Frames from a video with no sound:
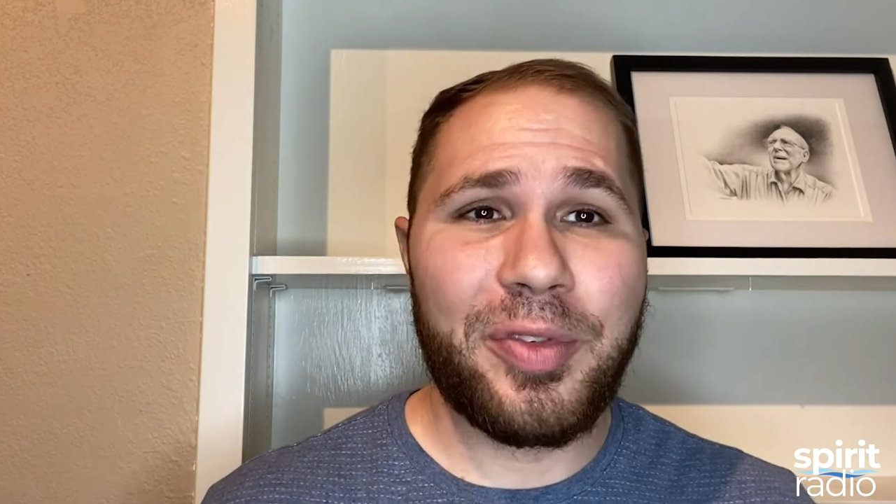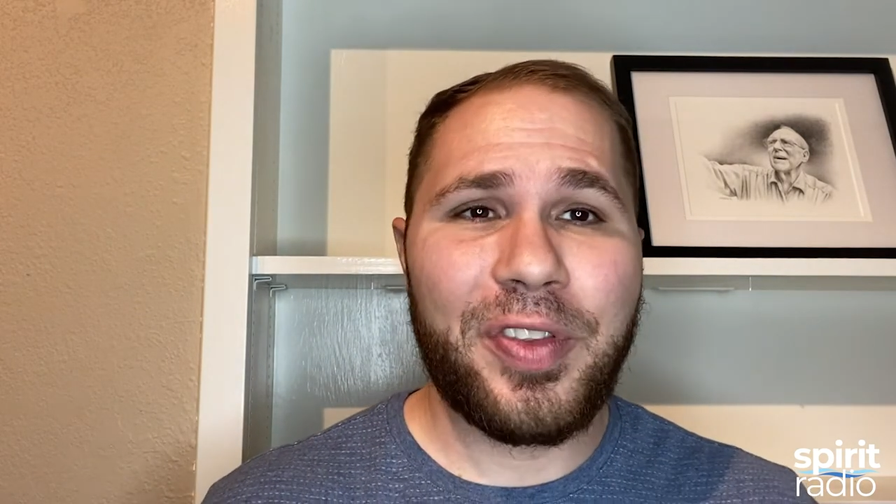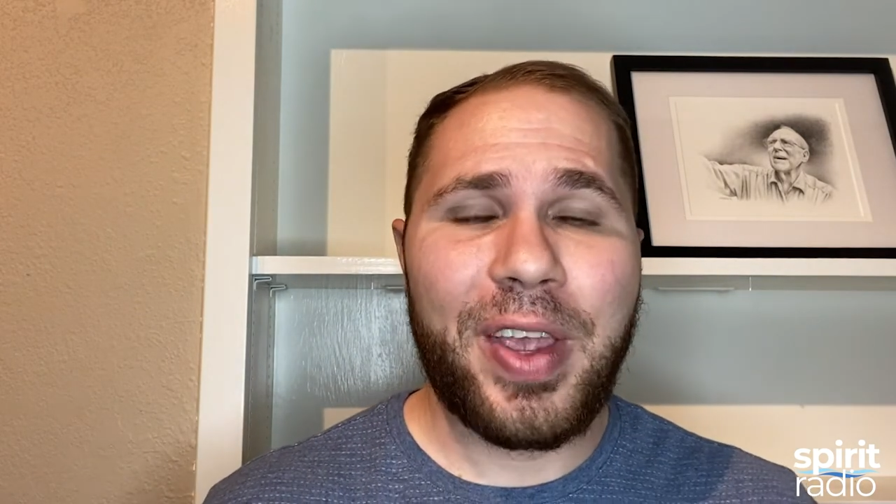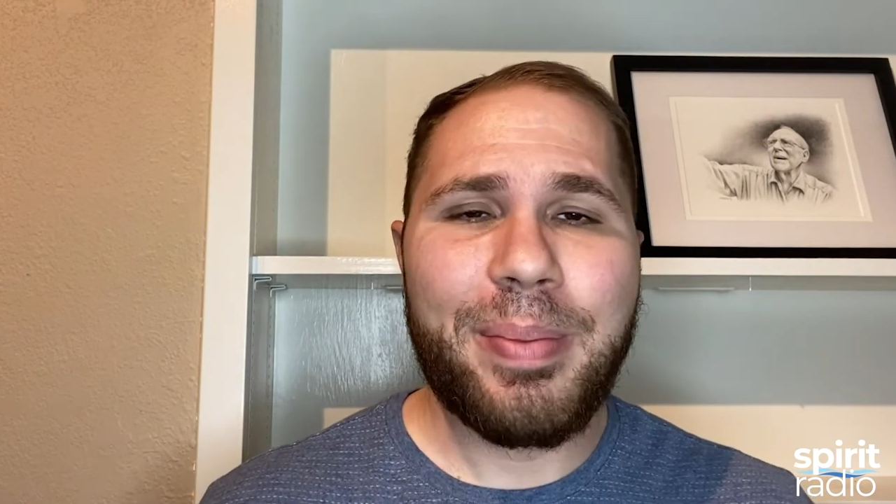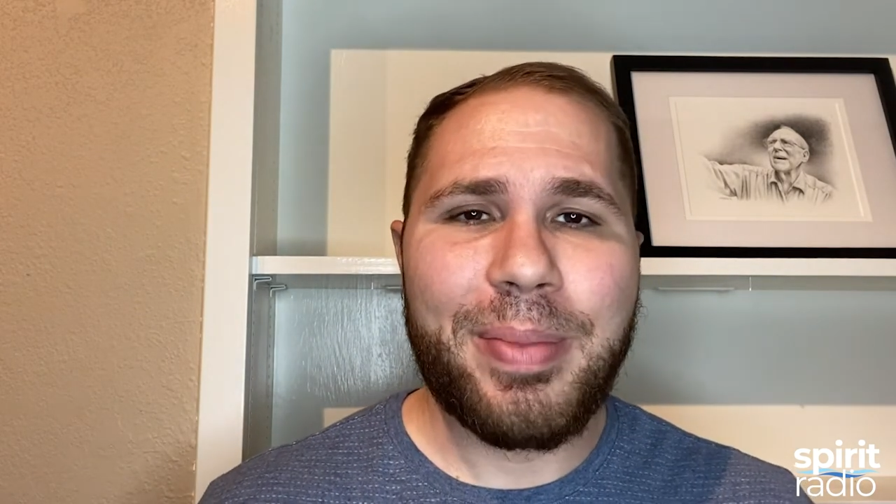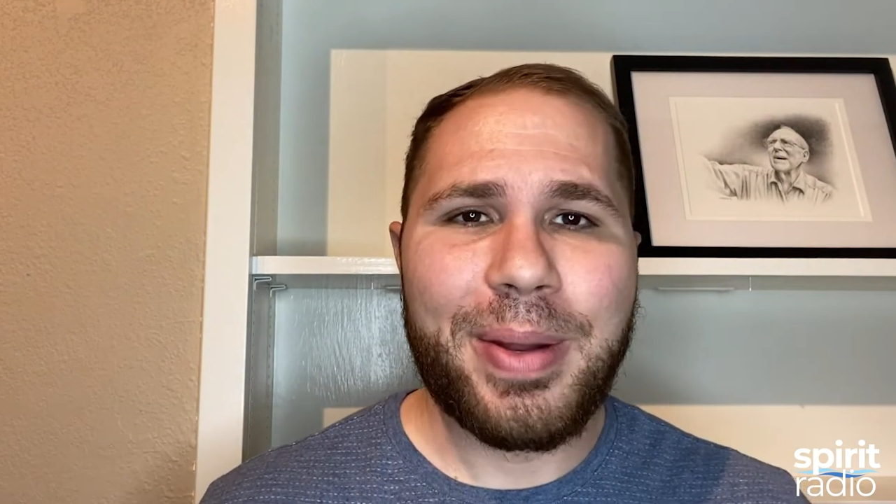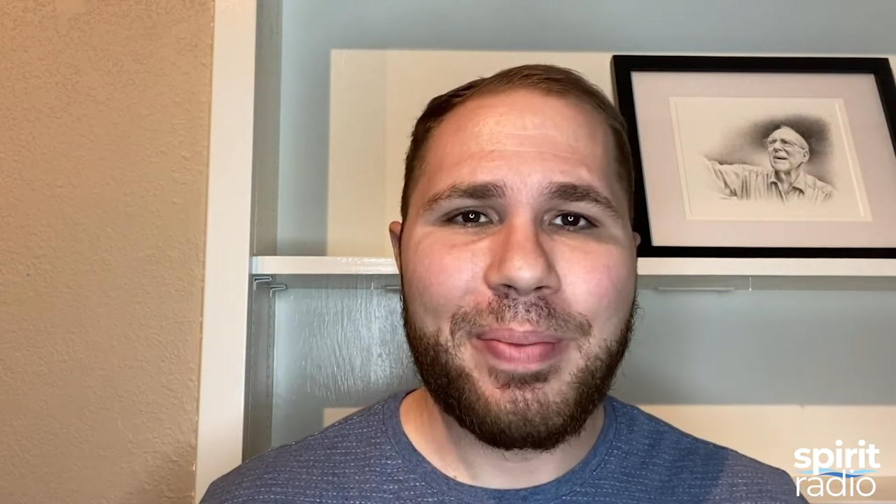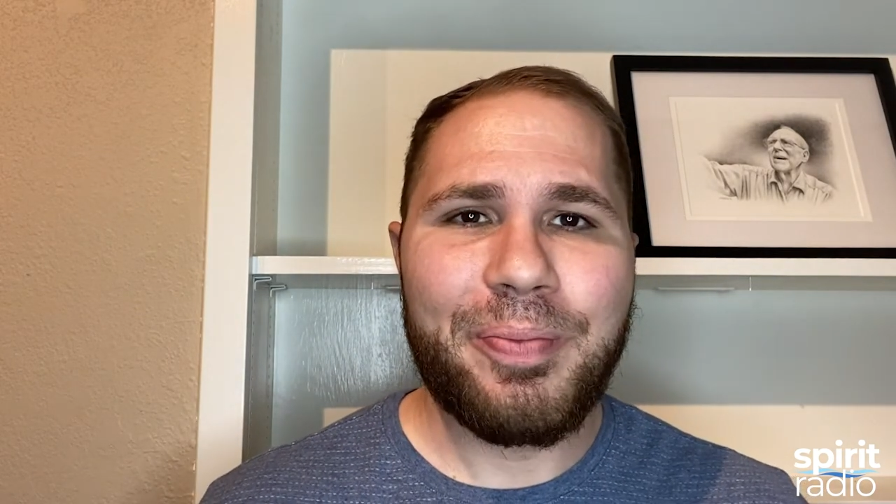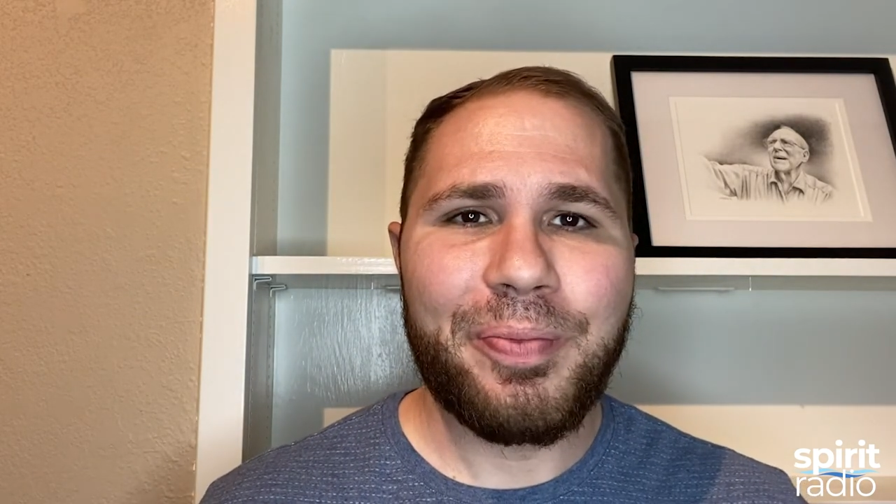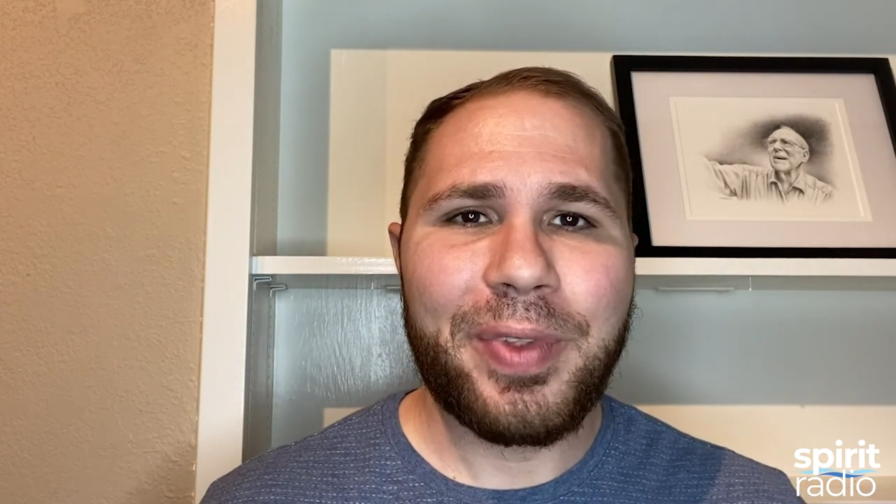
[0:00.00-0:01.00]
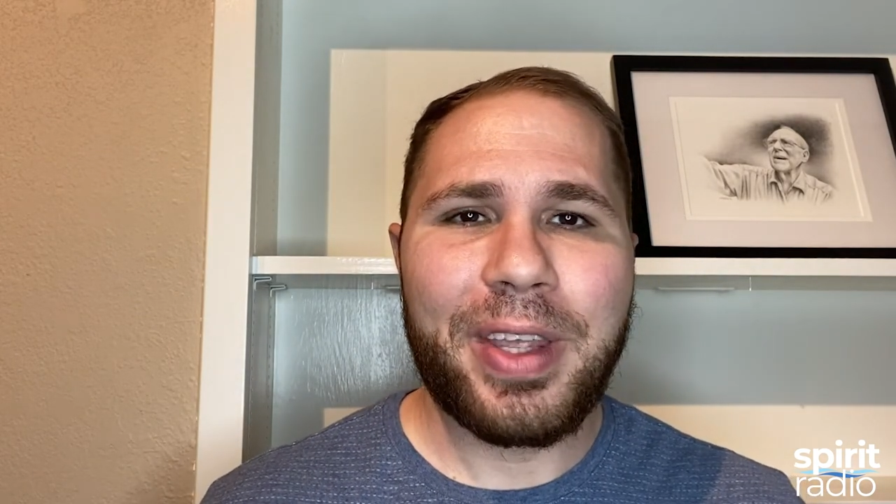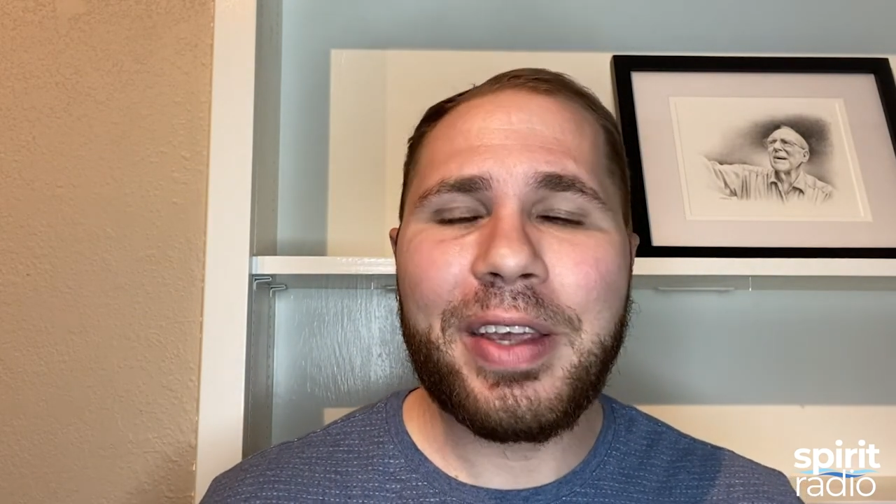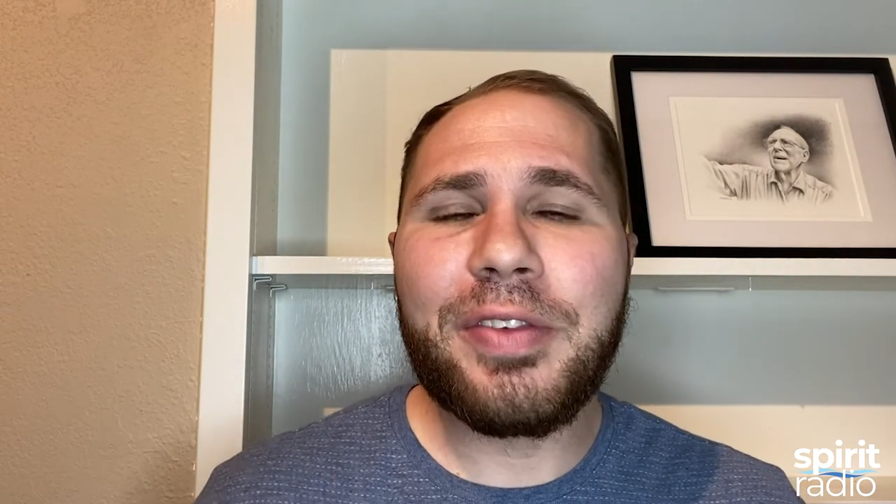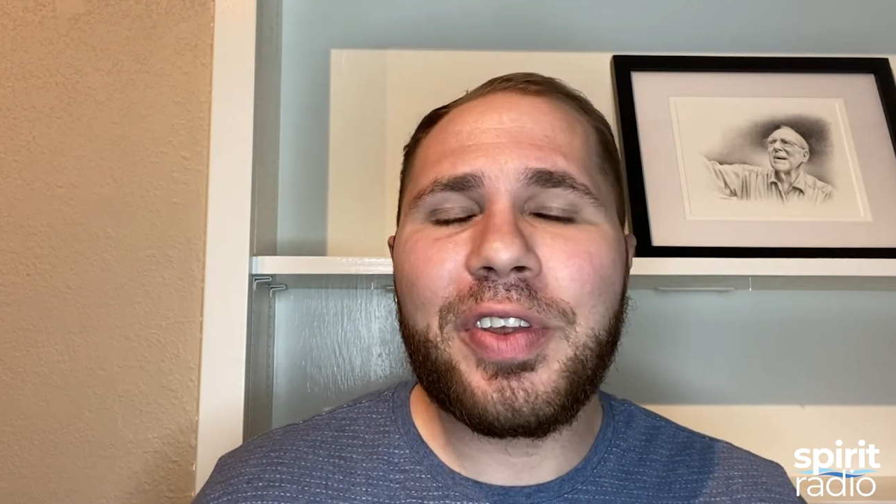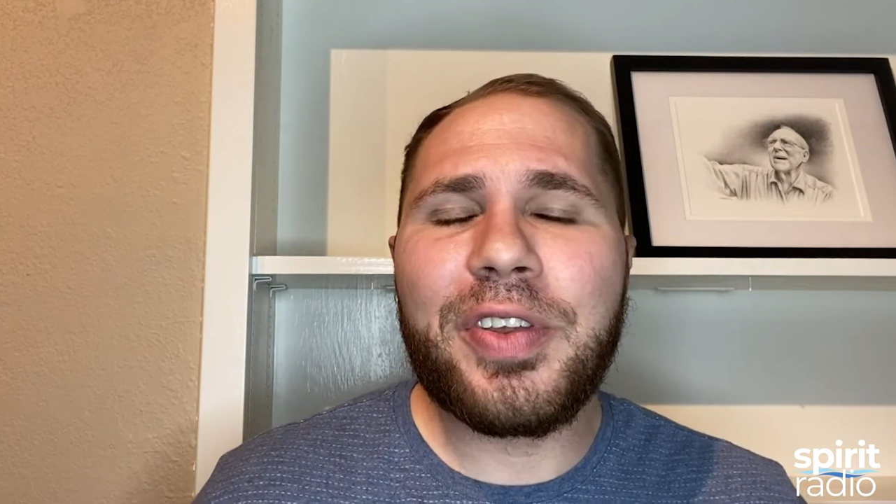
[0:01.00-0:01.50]
statement. He
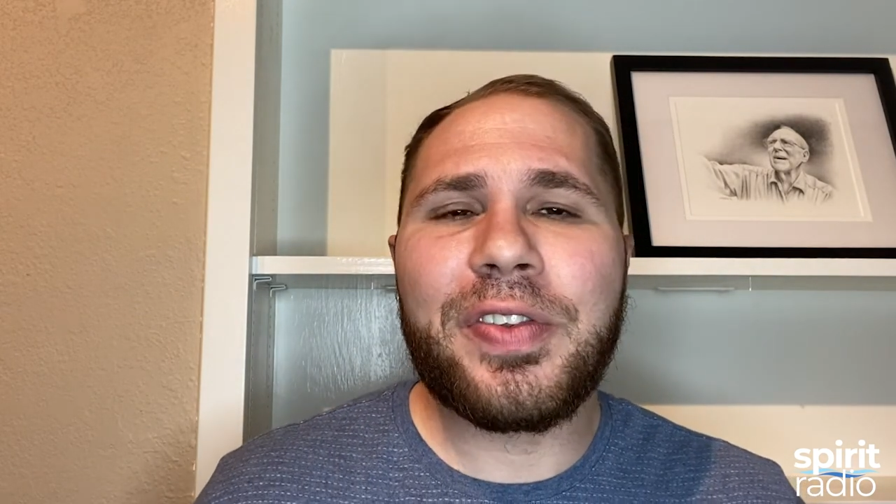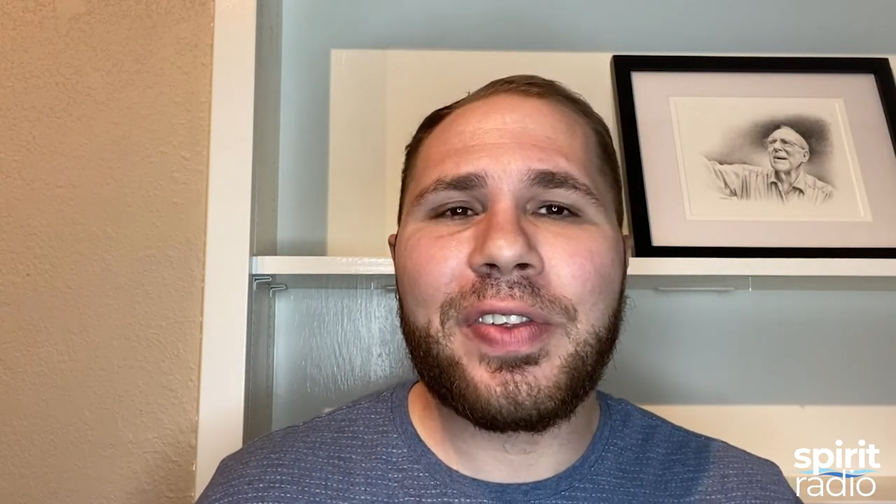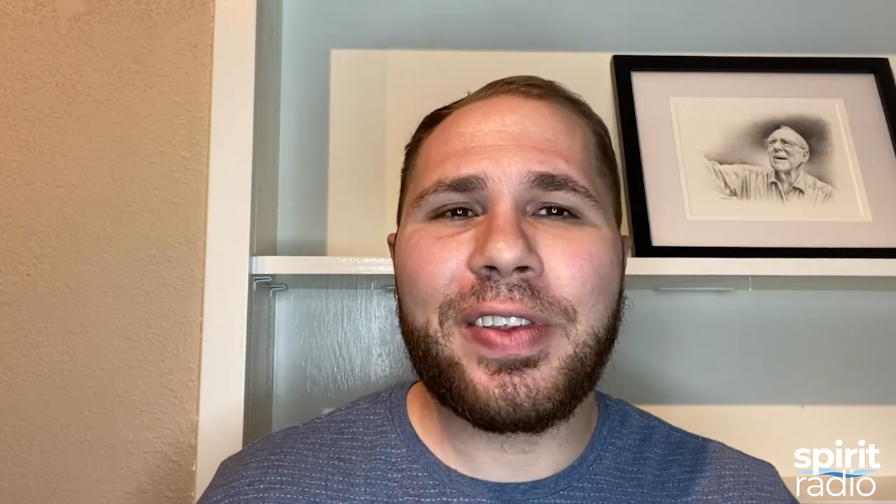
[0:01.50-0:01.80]
gives us